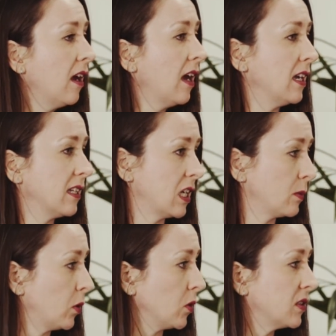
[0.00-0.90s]
As
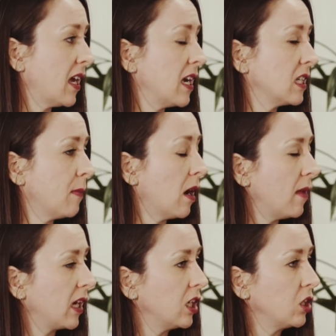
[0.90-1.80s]
Paul said, it's about
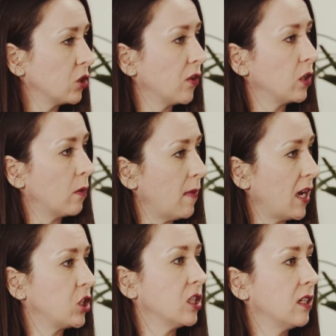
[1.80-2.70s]
making sure that you're
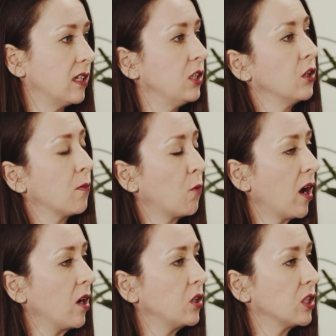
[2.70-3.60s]
measured in your
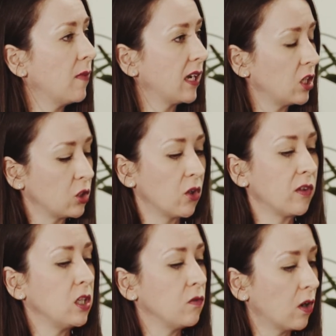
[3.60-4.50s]
approach and making sure
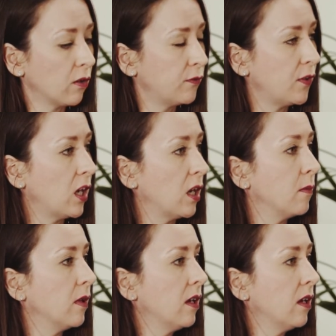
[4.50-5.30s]
that you've got firm